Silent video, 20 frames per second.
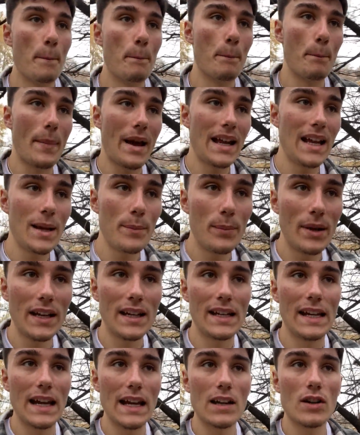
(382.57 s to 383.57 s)
many
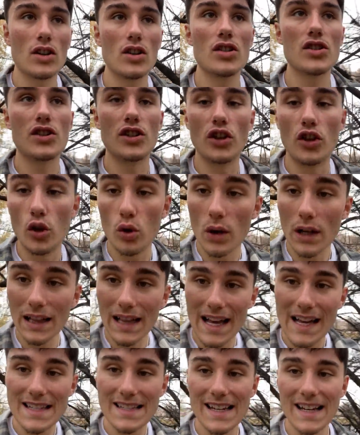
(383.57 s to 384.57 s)
beginners
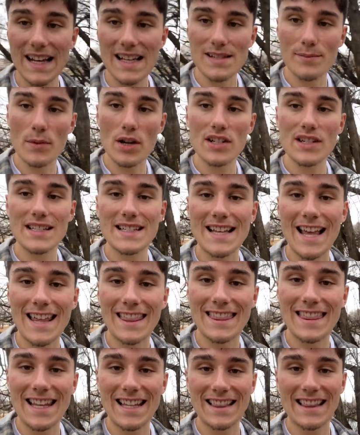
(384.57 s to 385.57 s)
utilizing as much as I
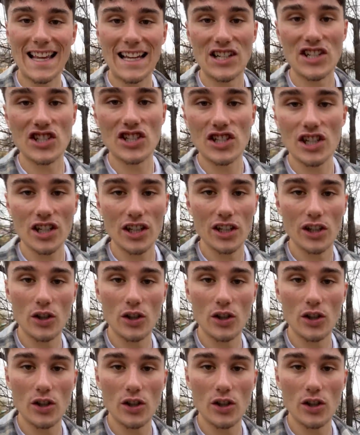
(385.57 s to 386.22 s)
think they should.